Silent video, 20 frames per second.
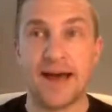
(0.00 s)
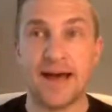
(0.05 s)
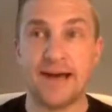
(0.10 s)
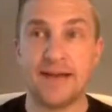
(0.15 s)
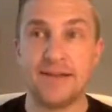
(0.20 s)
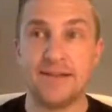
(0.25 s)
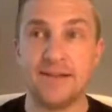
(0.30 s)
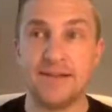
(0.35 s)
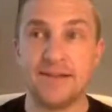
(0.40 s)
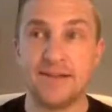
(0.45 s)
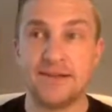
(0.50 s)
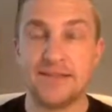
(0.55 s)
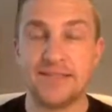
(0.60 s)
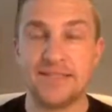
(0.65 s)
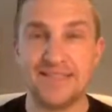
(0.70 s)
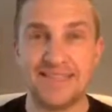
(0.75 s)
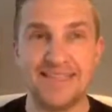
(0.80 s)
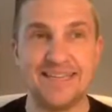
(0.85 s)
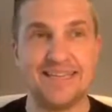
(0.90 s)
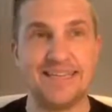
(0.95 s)
and
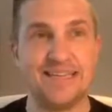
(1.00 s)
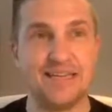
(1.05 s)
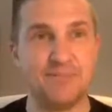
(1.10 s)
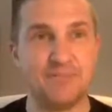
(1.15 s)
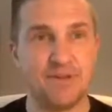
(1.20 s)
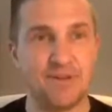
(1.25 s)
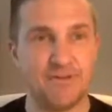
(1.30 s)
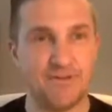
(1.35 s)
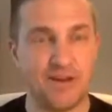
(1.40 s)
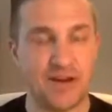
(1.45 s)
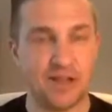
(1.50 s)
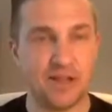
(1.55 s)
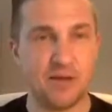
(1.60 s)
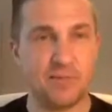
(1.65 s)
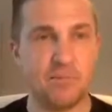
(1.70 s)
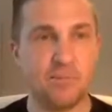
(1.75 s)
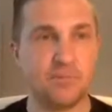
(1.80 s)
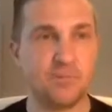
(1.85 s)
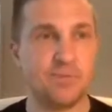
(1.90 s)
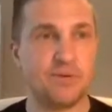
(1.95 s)
seeing him
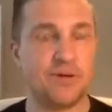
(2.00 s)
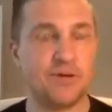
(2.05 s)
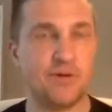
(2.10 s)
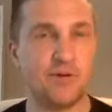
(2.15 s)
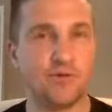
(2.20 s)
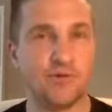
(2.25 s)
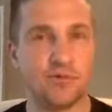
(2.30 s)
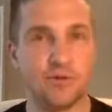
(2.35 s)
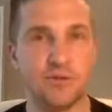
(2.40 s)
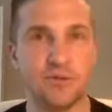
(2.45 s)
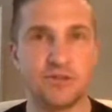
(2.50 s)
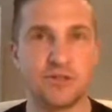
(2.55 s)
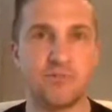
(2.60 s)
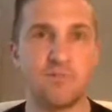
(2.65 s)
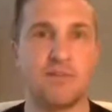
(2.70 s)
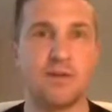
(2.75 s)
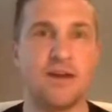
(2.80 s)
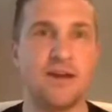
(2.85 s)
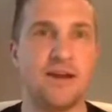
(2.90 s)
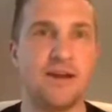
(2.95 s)
develop and grow as a
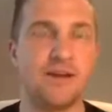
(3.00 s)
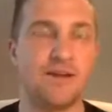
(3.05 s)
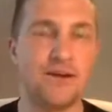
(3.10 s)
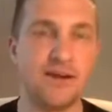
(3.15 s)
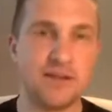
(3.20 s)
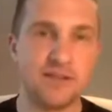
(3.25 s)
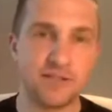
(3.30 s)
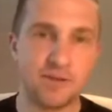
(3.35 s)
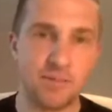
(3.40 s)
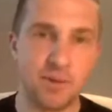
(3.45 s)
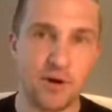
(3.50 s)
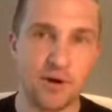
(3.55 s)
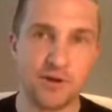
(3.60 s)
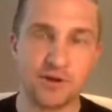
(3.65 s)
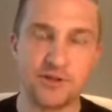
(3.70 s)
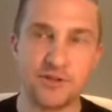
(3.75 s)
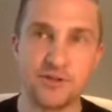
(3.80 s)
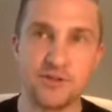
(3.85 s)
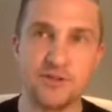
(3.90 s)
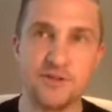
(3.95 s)
player and as a
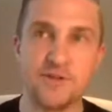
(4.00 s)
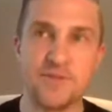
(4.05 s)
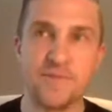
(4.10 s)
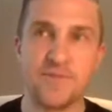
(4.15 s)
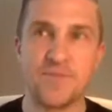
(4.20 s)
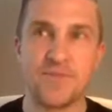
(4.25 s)
person